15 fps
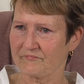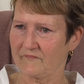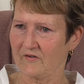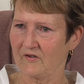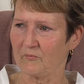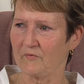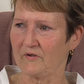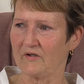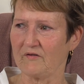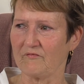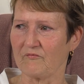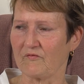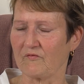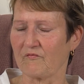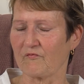I mean,
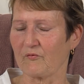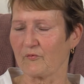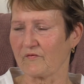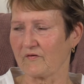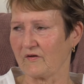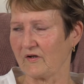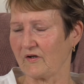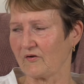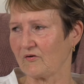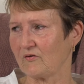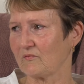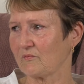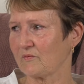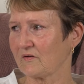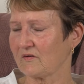even if it was an
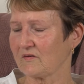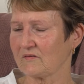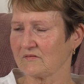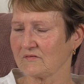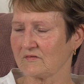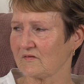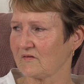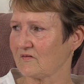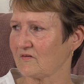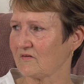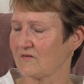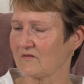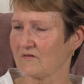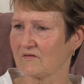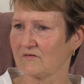adult,
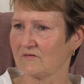it's